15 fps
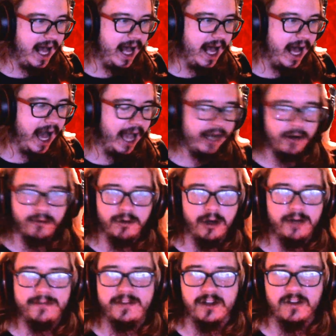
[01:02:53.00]
I don't
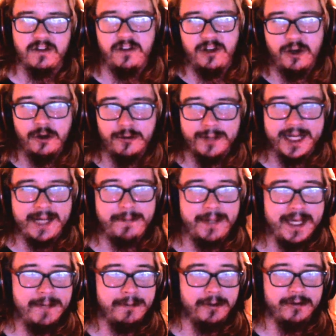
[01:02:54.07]
know if there's too many
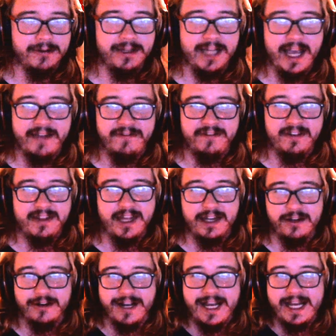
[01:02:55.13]
people left
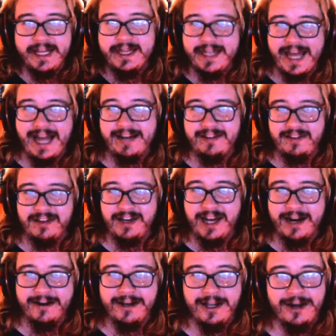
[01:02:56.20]
that are in that
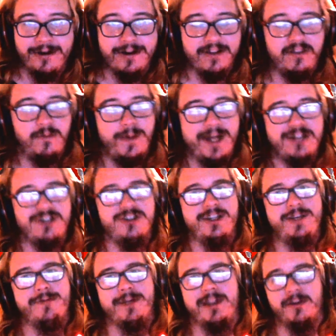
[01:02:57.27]
scenario,
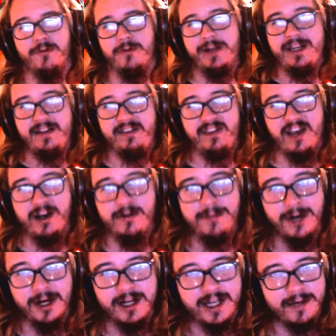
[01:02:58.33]
especially with the resale
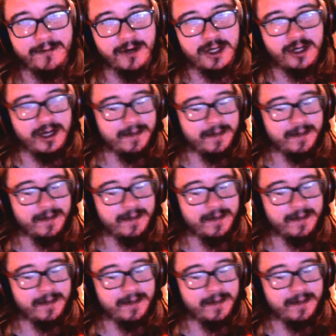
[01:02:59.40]
market where you can